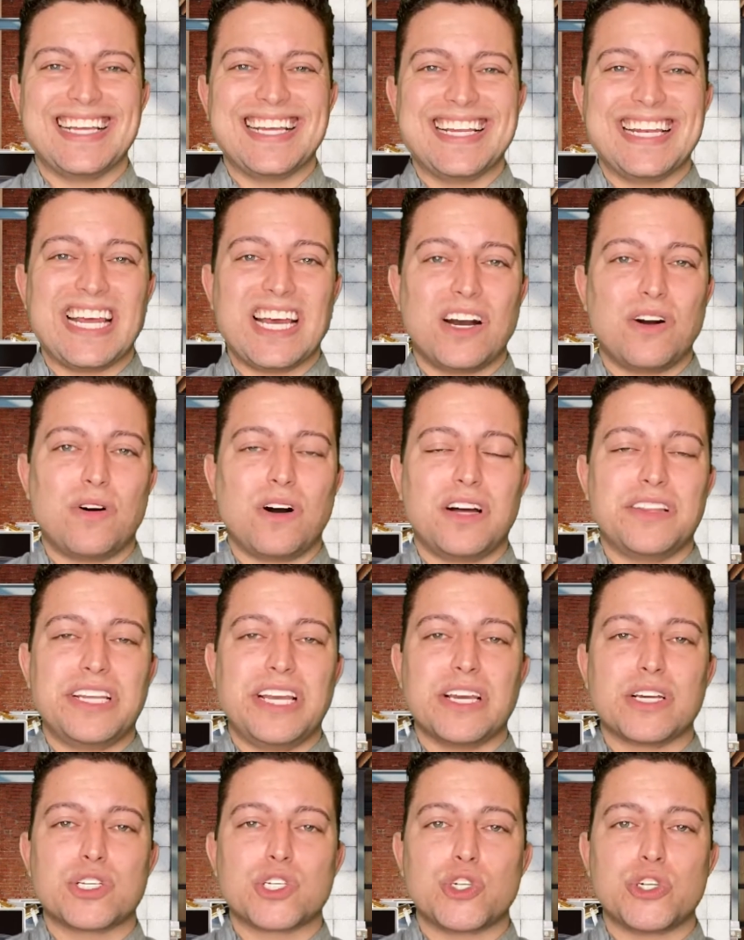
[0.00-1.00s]
Now, on the
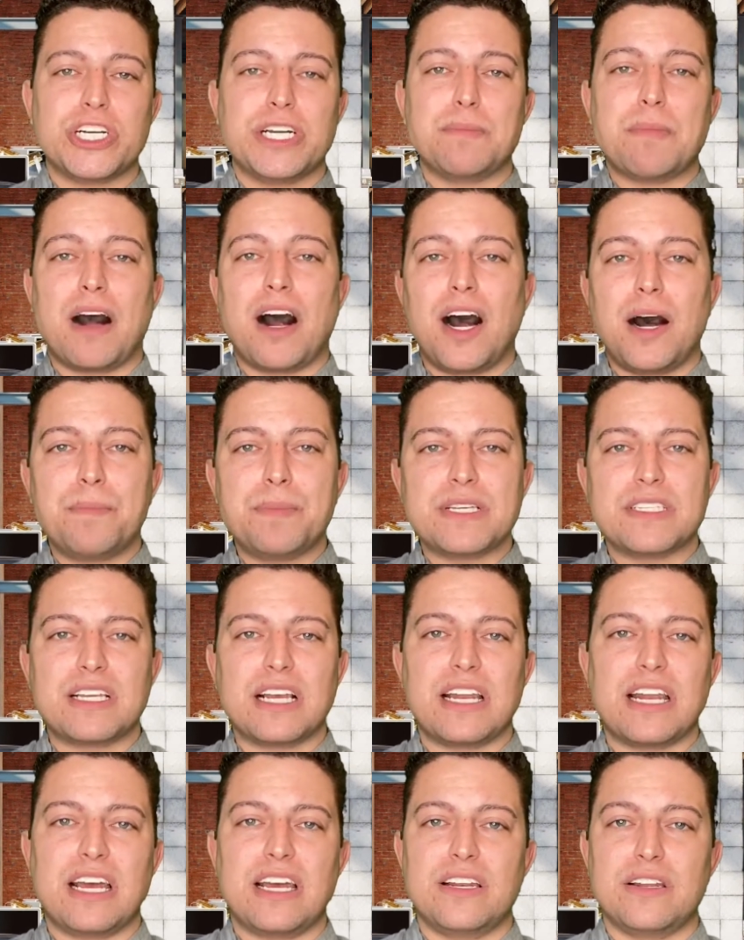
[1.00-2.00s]
extreme
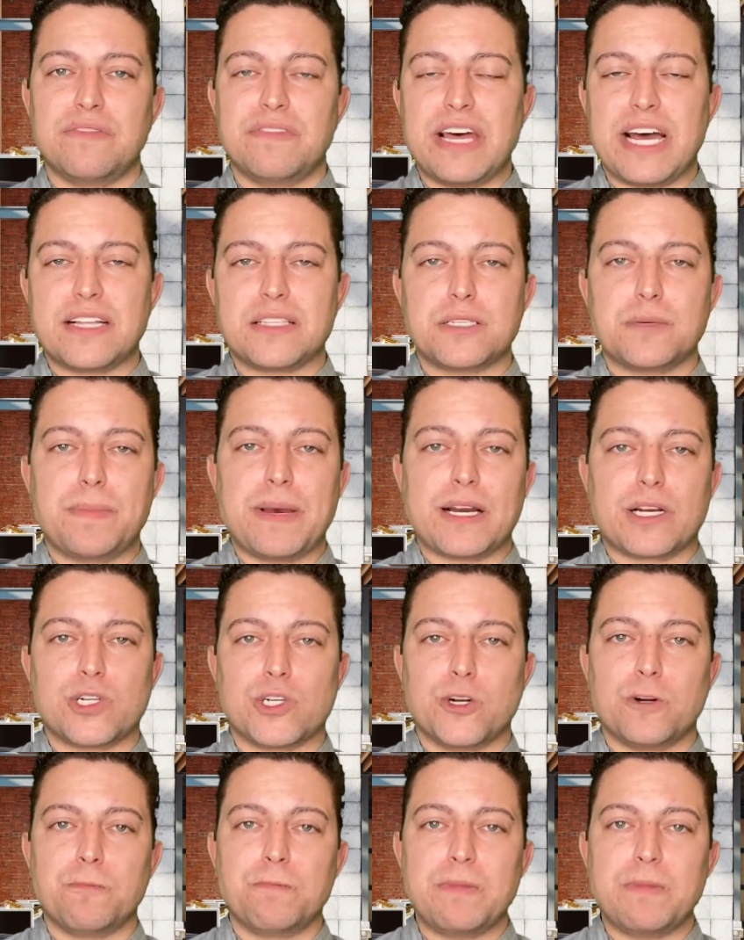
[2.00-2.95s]
opposite end of that spectrum